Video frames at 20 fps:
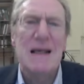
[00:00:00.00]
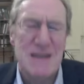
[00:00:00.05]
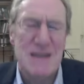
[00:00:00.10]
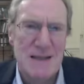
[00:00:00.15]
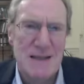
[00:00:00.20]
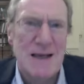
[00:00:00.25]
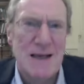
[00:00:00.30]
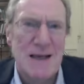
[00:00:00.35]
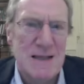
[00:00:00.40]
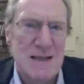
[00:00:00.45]

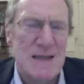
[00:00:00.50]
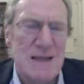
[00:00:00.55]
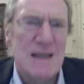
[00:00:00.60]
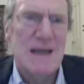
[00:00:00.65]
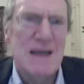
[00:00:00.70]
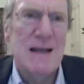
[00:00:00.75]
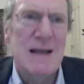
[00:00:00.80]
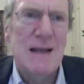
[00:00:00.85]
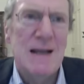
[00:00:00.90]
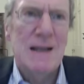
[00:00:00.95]
Yes,
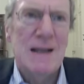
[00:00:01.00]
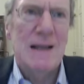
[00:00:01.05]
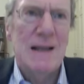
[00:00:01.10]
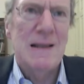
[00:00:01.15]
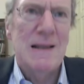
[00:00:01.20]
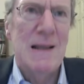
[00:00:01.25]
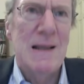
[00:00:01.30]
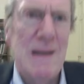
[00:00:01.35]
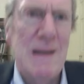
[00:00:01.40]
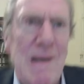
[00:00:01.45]
indeed.
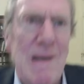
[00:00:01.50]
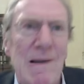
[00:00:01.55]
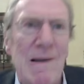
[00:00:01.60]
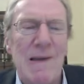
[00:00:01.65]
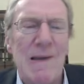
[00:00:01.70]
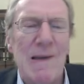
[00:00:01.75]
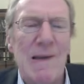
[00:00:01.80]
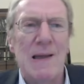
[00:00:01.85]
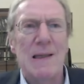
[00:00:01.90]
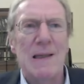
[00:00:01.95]

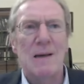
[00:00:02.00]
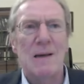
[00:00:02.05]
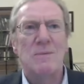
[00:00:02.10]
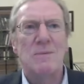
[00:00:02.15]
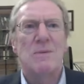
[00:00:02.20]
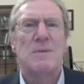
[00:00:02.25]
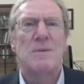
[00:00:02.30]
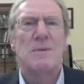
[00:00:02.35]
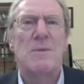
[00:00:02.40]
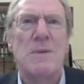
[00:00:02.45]
Yeah. I
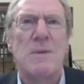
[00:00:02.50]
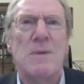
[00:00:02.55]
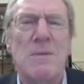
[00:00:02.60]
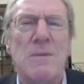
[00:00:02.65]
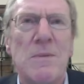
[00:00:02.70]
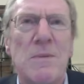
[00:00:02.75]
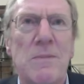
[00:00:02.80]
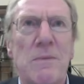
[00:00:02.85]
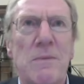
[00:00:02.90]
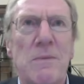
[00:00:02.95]

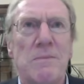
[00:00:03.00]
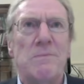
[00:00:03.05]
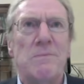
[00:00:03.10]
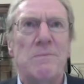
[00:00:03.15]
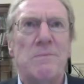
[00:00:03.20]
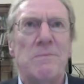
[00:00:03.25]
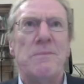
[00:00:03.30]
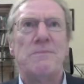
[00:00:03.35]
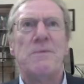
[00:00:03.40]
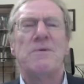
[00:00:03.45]
mean,
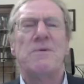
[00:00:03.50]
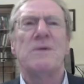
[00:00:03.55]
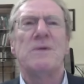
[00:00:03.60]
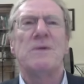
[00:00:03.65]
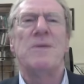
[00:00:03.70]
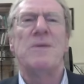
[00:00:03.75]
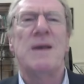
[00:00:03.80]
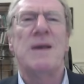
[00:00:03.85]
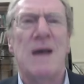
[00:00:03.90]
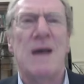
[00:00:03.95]
we've got
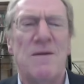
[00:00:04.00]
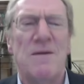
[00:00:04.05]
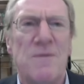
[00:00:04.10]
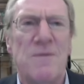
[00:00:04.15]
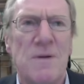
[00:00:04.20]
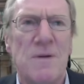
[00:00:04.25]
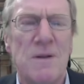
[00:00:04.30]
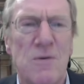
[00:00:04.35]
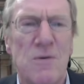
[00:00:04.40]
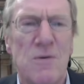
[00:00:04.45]
to be
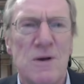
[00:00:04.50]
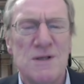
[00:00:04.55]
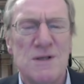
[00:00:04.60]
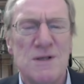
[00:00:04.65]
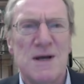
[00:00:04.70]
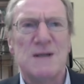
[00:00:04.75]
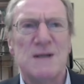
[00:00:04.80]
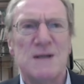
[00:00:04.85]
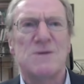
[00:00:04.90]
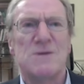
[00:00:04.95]
careful not to
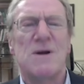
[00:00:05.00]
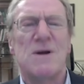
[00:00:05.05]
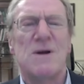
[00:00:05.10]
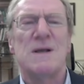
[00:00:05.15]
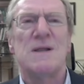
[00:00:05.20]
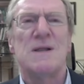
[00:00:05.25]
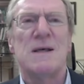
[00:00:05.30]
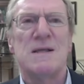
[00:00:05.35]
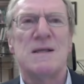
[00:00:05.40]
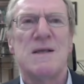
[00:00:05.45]

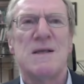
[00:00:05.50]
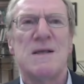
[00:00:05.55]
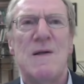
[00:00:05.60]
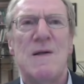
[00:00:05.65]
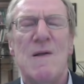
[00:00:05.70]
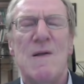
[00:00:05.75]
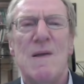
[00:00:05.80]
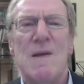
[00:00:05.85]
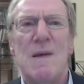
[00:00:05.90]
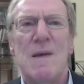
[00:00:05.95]
exaggerate this,
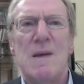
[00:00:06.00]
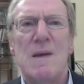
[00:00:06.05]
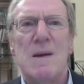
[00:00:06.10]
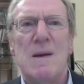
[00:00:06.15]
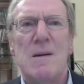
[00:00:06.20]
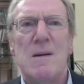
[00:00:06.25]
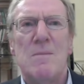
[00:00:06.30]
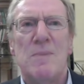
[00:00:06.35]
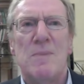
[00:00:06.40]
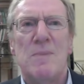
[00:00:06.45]

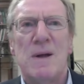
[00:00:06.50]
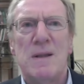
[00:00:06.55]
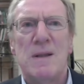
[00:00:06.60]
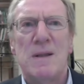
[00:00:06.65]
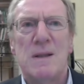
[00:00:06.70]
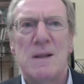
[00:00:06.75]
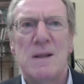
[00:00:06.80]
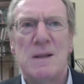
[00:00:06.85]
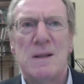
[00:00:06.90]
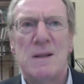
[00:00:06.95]

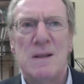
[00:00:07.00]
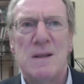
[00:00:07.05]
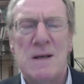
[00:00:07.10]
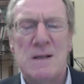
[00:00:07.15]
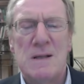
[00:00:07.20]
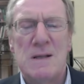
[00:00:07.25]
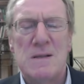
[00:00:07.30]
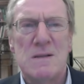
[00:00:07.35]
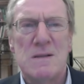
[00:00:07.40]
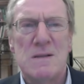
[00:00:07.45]
but
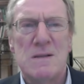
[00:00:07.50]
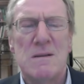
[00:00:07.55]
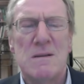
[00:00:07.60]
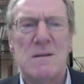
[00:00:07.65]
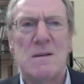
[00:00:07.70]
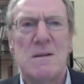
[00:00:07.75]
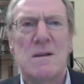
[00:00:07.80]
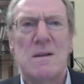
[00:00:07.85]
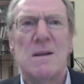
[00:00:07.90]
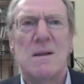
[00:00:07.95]
there's
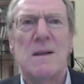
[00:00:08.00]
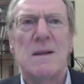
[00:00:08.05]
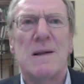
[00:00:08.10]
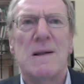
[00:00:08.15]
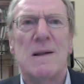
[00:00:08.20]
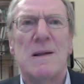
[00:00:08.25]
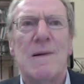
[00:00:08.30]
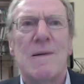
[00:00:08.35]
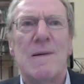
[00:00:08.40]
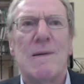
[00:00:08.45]

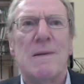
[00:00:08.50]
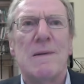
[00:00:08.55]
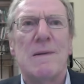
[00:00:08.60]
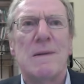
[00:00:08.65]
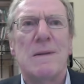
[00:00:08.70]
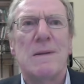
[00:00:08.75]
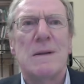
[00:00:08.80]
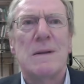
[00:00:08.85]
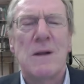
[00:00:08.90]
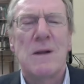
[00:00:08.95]

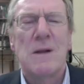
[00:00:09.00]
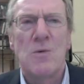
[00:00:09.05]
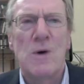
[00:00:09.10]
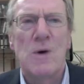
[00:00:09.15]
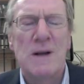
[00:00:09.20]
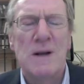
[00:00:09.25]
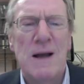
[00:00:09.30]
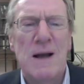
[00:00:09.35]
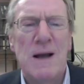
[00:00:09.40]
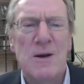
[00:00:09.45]
a lot of
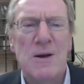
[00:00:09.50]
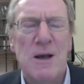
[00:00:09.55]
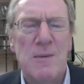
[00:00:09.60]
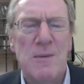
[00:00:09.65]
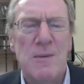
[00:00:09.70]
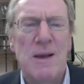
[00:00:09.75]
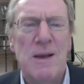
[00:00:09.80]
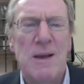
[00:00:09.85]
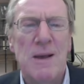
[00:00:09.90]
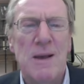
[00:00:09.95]
work now
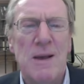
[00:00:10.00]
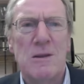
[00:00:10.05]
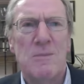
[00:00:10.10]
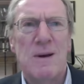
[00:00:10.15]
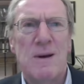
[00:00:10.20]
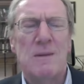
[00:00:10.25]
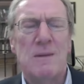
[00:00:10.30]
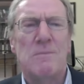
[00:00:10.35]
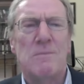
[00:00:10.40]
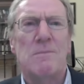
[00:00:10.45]
coming out
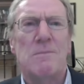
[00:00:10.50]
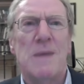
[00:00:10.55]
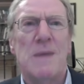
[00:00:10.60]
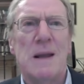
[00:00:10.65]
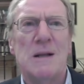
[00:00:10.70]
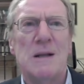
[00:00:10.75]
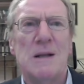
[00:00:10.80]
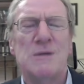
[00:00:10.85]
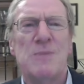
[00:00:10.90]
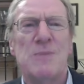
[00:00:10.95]
about
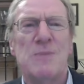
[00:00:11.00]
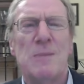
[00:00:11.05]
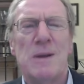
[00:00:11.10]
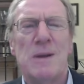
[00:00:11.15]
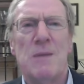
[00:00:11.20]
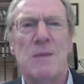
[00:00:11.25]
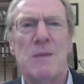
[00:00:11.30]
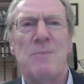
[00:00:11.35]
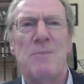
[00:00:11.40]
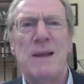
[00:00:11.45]
English
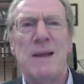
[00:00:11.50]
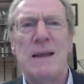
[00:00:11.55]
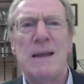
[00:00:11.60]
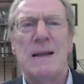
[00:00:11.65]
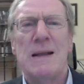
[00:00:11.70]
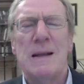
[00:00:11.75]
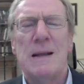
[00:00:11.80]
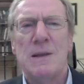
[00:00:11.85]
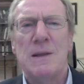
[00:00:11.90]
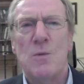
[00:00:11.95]
public
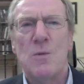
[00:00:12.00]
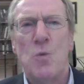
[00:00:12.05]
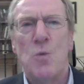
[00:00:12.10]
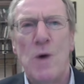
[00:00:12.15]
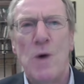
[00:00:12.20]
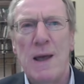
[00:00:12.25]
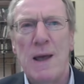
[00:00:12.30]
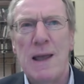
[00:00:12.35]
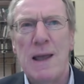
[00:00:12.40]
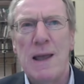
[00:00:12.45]
opinion and the
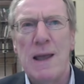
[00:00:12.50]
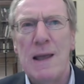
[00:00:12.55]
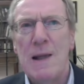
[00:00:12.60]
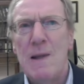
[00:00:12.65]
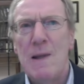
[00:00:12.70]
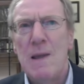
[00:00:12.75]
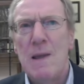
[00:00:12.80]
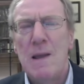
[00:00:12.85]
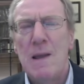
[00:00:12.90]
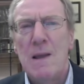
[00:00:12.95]
way
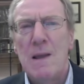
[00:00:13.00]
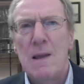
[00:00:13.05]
